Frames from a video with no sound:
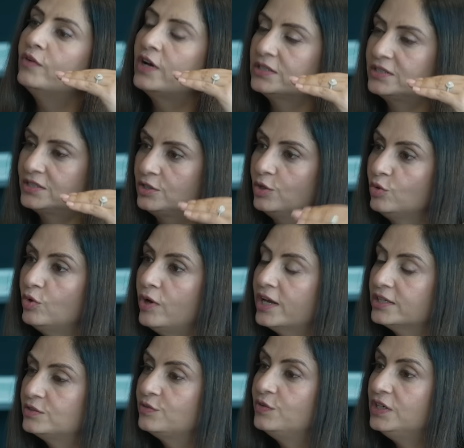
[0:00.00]
of us, you know,
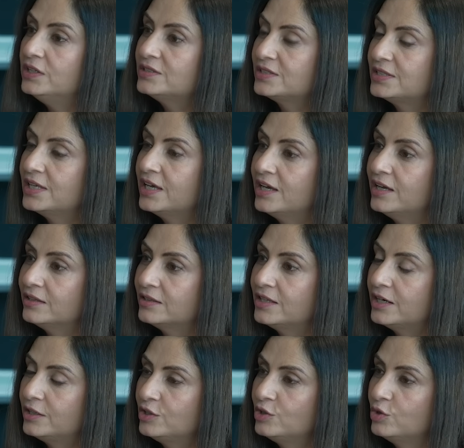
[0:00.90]
as we say
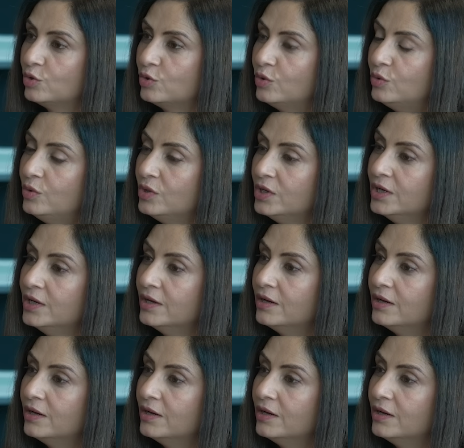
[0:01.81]
that, you know,